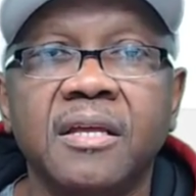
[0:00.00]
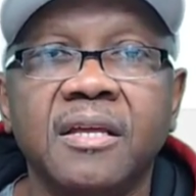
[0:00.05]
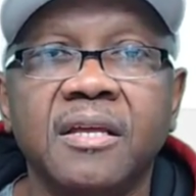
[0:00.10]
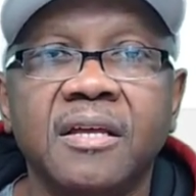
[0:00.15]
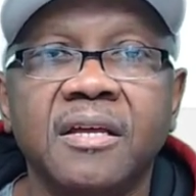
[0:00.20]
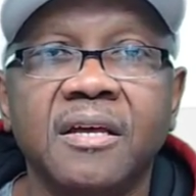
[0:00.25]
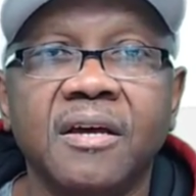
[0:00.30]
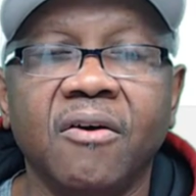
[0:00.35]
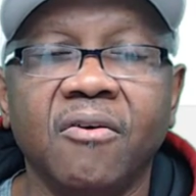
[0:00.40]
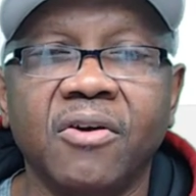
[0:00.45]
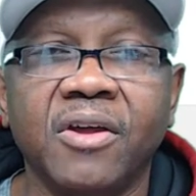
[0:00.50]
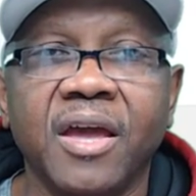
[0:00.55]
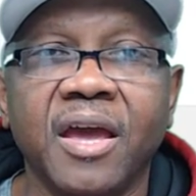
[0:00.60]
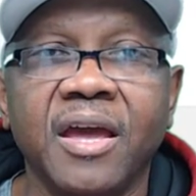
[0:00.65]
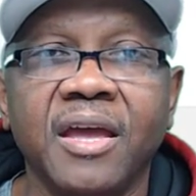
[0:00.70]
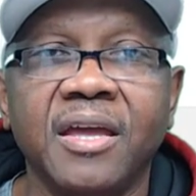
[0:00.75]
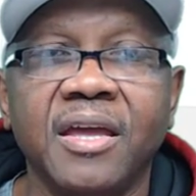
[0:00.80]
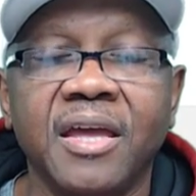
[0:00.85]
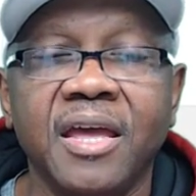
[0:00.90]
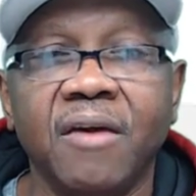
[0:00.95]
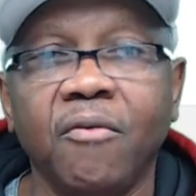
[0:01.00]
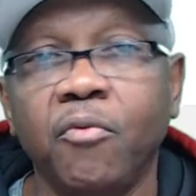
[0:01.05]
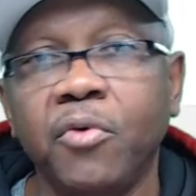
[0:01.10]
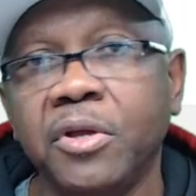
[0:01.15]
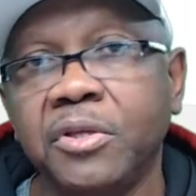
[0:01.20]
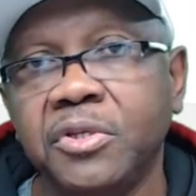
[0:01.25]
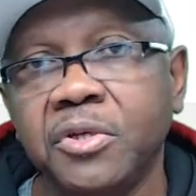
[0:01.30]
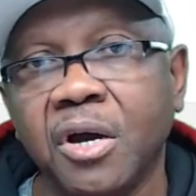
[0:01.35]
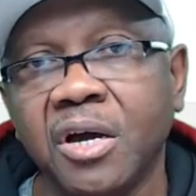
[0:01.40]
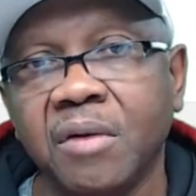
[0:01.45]
Okay? And we'll
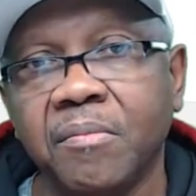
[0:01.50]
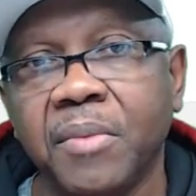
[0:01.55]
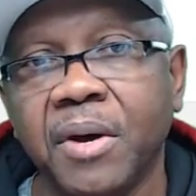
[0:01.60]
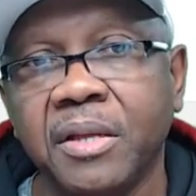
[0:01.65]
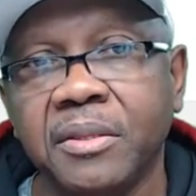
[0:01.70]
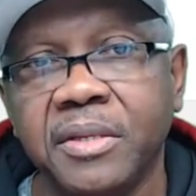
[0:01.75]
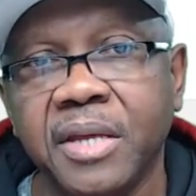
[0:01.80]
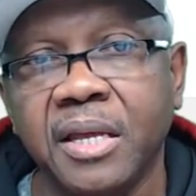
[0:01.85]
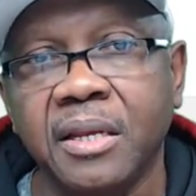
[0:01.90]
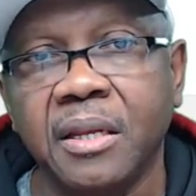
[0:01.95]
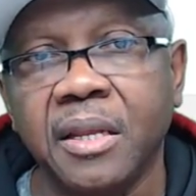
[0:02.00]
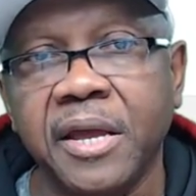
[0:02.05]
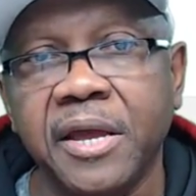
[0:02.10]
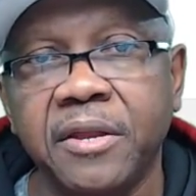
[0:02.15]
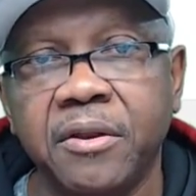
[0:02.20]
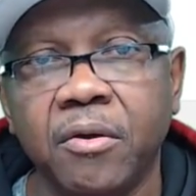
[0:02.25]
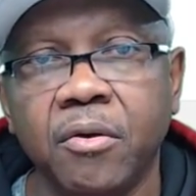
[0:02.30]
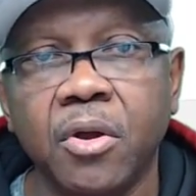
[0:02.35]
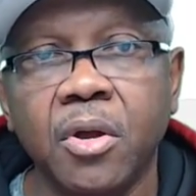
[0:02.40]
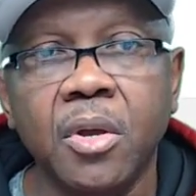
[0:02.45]
talk about that later.